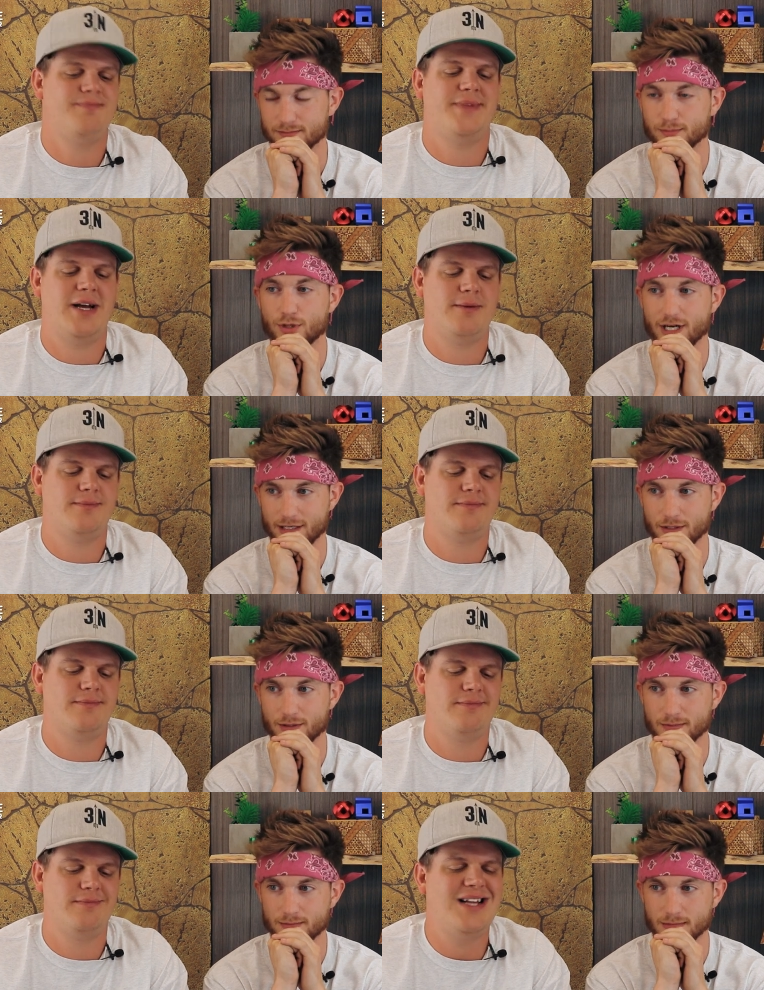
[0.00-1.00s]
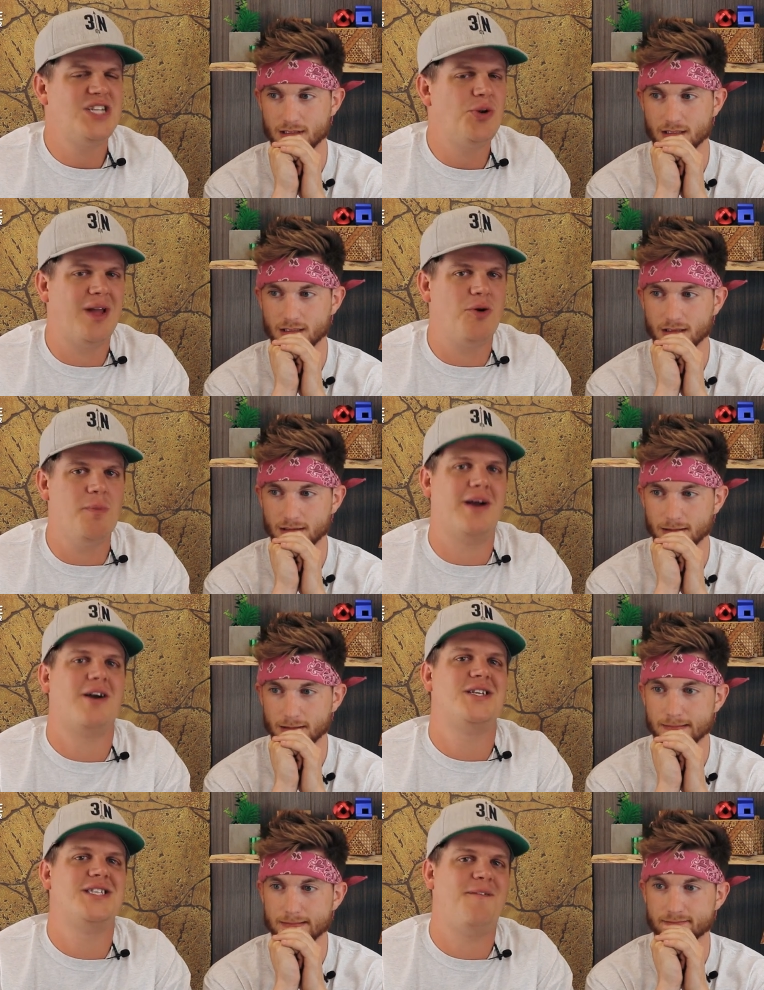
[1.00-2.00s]
Speaker 1: Yeah. Brand new. That's generally how we
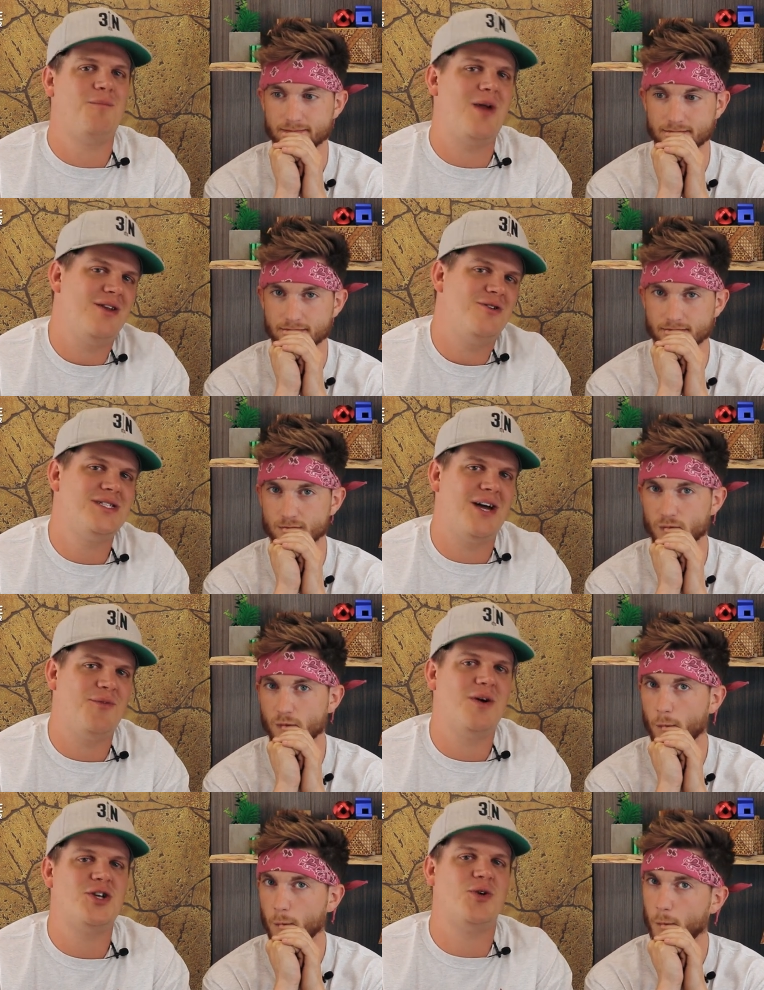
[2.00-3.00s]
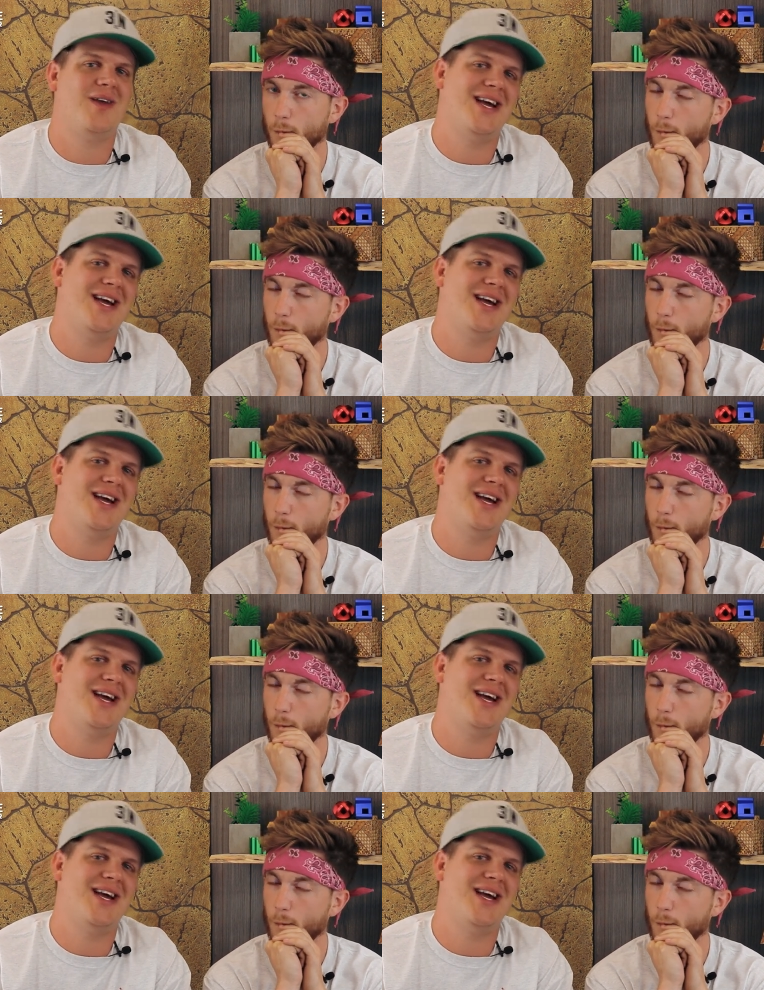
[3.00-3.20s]
pick our stuff. Brand new stuff. We want to show you